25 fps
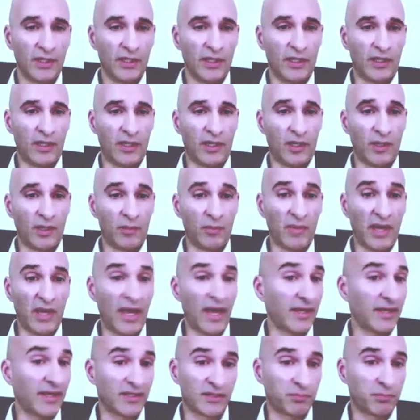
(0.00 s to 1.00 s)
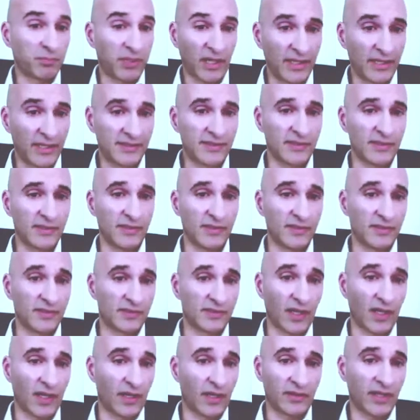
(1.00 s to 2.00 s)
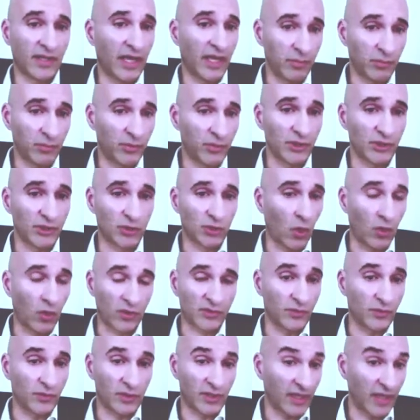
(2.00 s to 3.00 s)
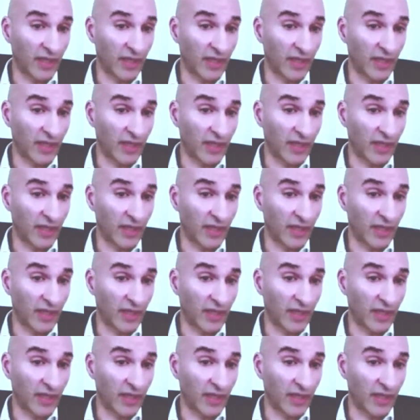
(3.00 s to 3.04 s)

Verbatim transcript: um, at places like Cambridge, Oxford, and